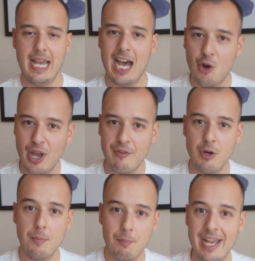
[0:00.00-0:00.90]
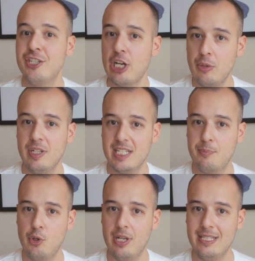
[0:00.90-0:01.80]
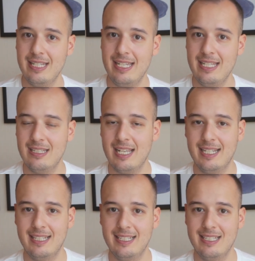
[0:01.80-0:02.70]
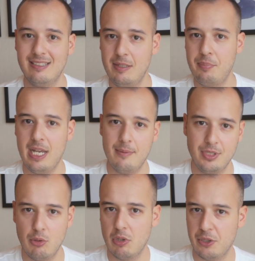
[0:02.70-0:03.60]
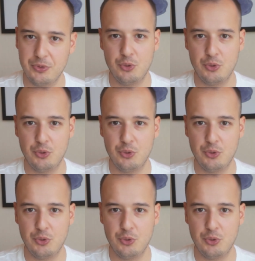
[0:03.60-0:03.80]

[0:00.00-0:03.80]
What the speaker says: However, my general experience is like that the CPMs are around